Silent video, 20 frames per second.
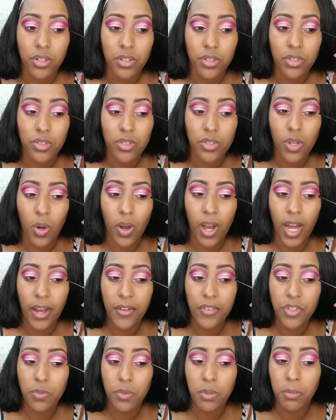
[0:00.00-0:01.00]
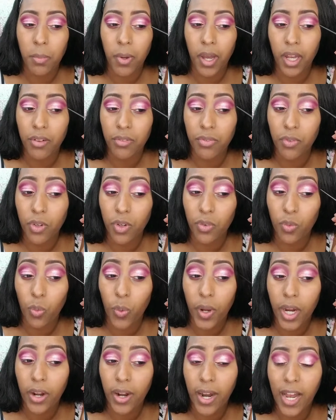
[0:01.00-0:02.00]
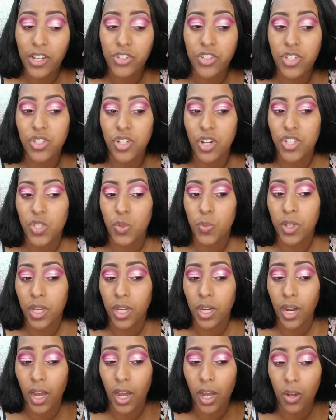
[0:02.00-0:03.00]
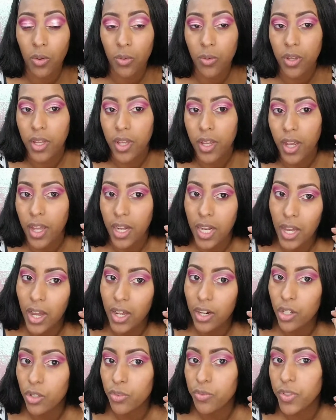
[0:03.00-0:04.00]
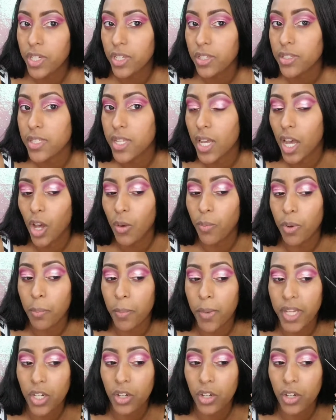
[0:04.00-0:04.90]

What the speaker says: So I have to be mindful of where I actually start to wing it out. And now, I don't know if you can tell, but my